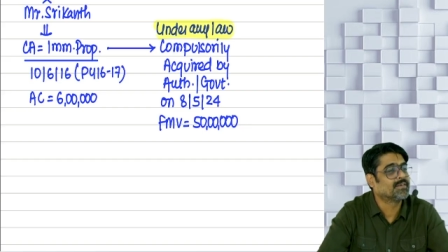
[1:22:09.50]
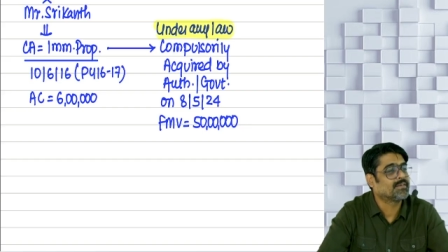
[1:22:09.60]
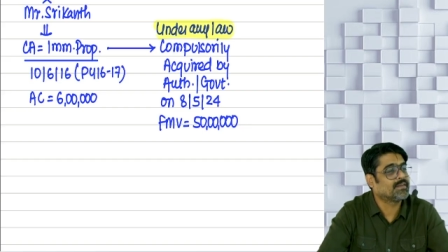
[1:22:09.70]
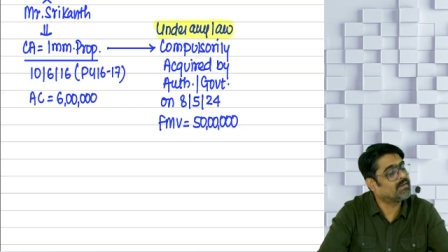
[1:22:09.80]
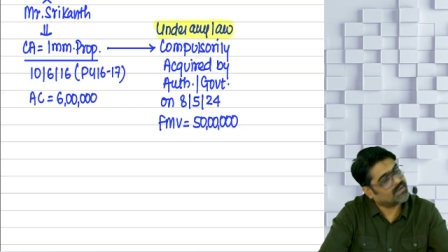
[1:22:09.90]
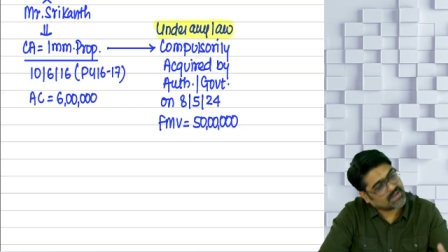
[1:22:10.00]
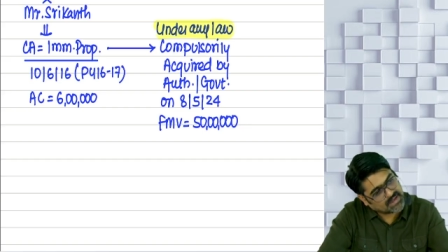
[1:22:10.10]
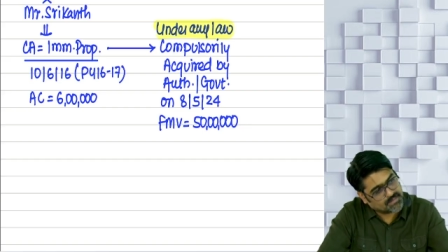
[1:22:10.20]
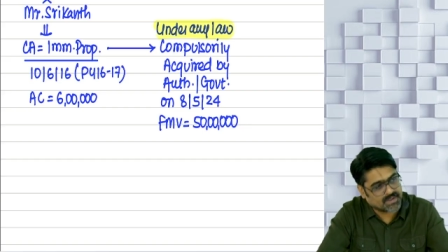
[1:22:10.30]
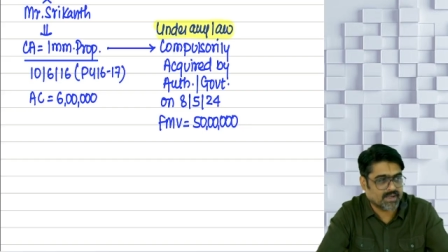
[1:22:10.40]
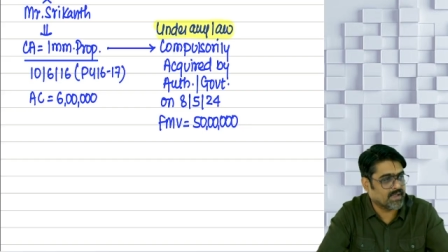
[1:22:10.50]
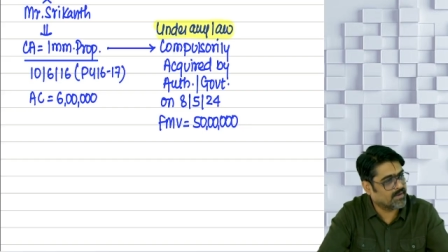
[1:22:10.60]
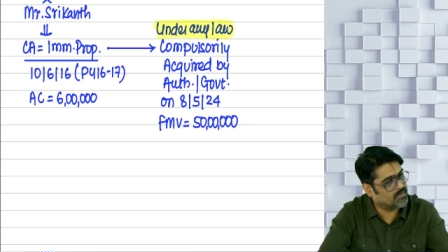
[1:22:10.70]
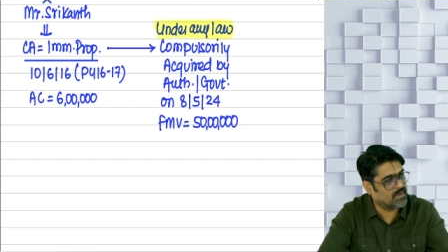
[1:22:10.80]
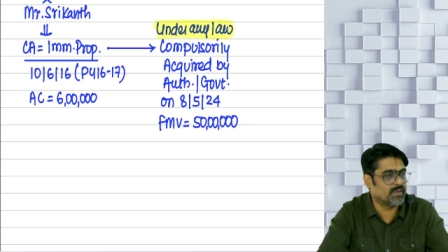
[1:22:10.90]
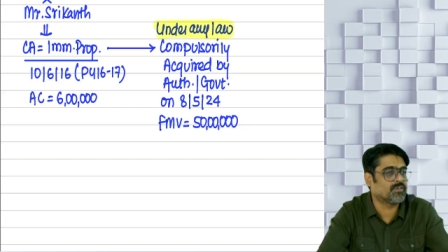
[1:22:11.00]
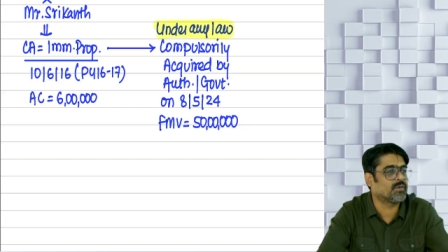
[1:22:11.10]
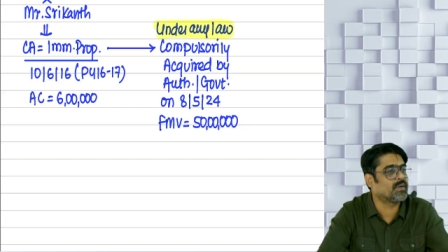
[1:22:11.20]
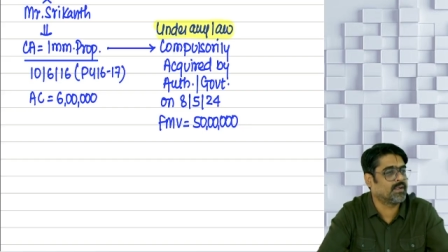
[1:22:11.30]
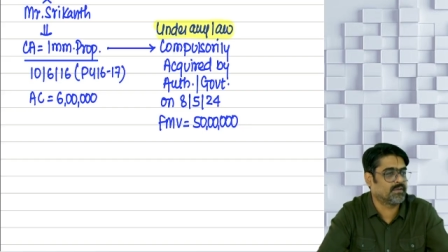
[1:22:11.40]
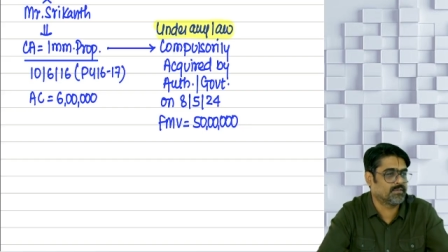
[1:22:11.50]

They will deliberately give you less only.